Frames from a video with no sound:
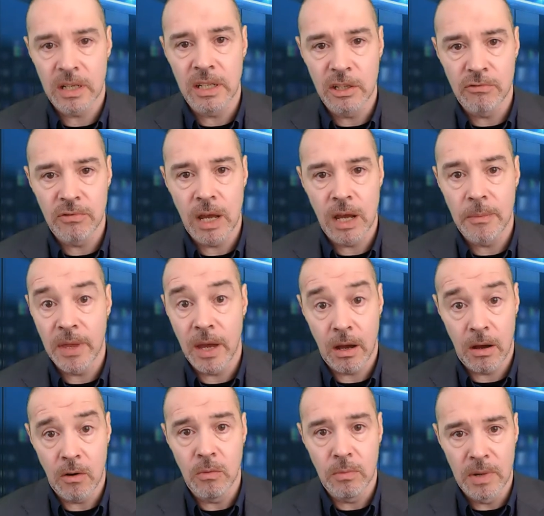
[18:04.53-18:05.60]
grab that
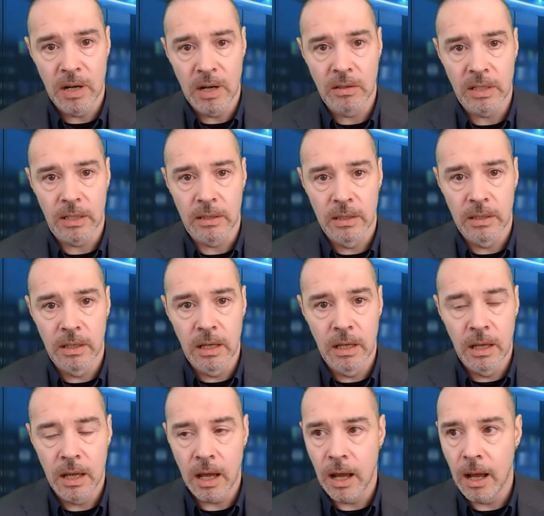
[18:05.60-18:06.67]
whole market?
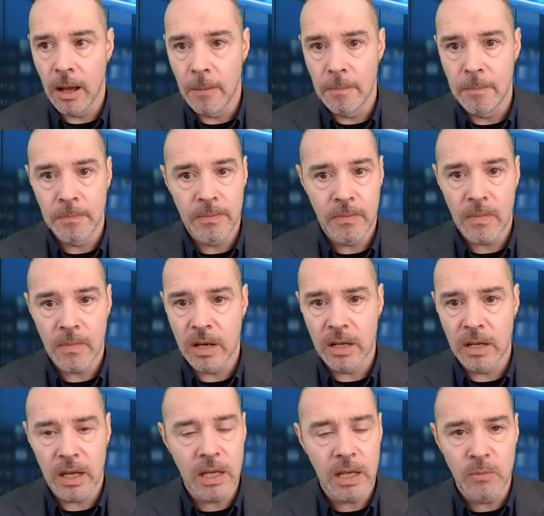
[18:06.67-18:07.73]
And
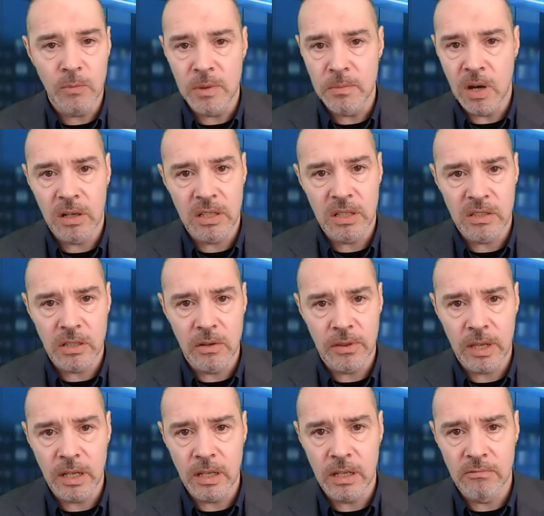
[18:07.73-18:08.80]
even with markets that you
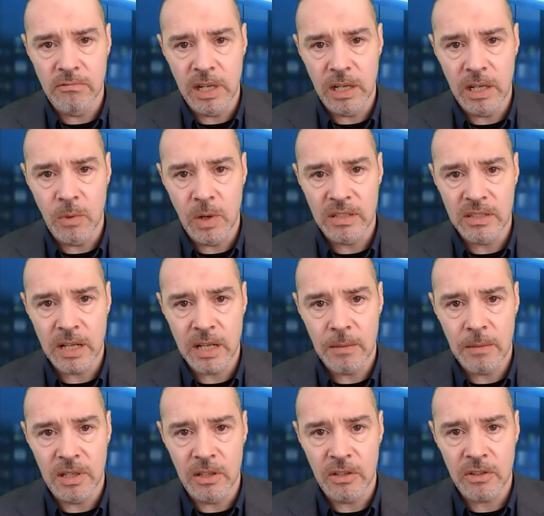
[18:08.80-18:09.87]
think are really well
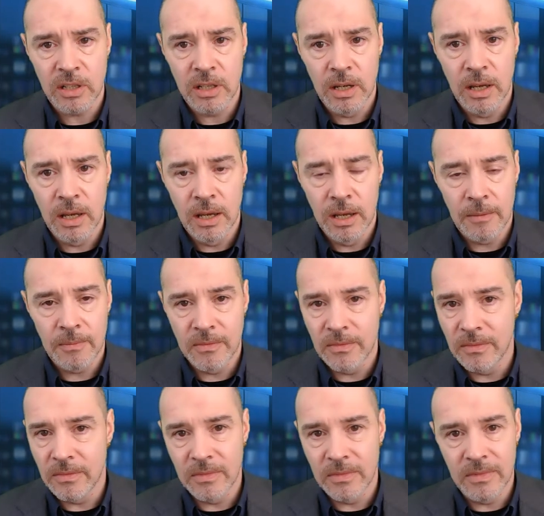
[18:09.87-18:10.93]
established,
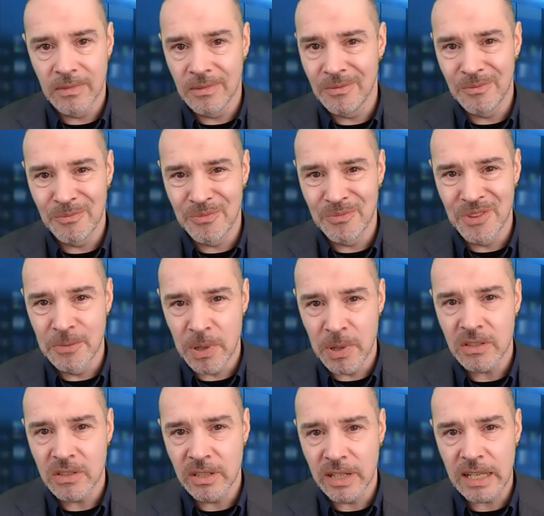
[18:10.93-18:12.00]
the
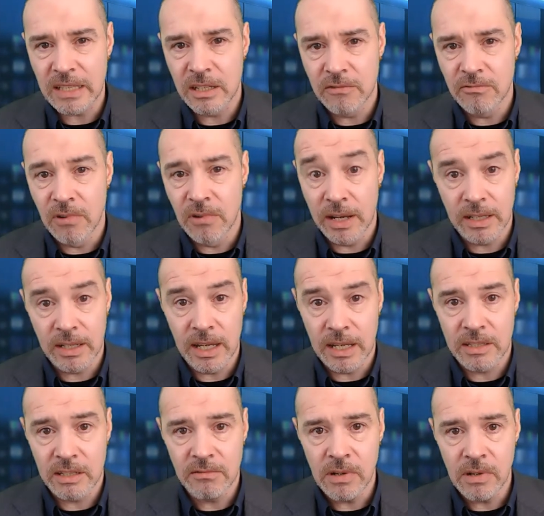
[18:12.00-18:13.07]
person who gets it right
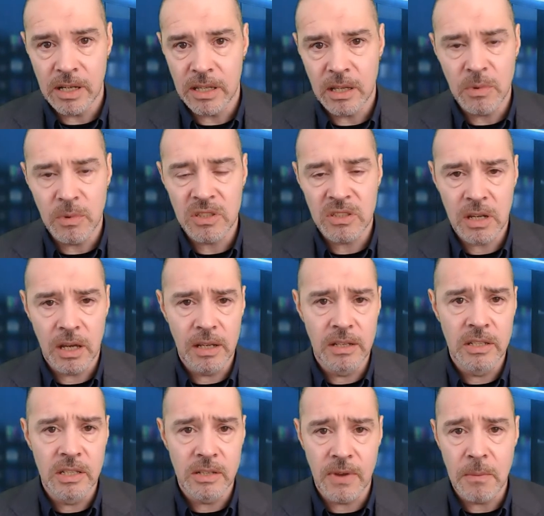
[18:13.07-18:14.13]
gets it right. There were
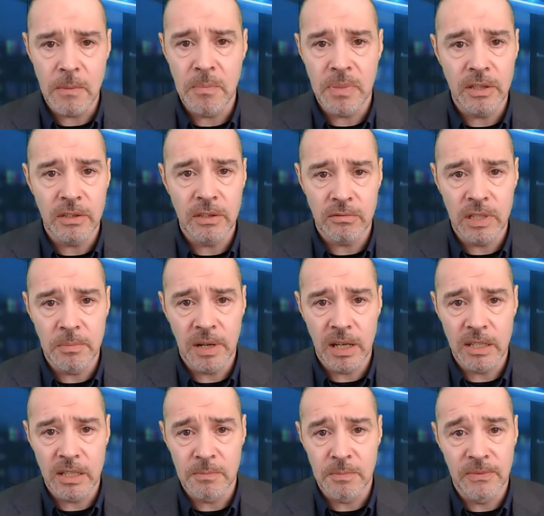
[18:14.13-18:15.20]
tons of MP3
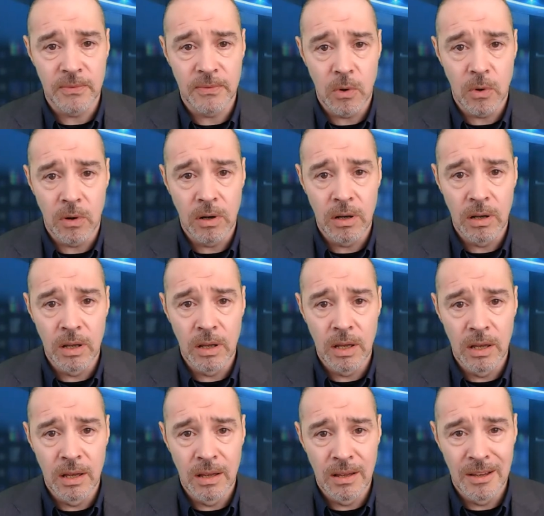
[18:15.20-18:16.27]
players before
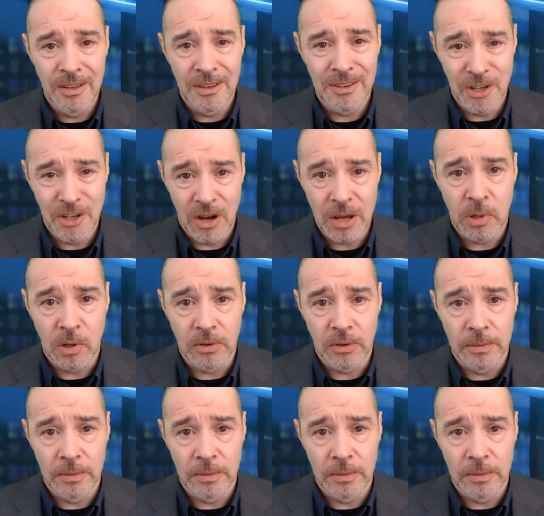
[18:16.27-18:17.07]
the iPod,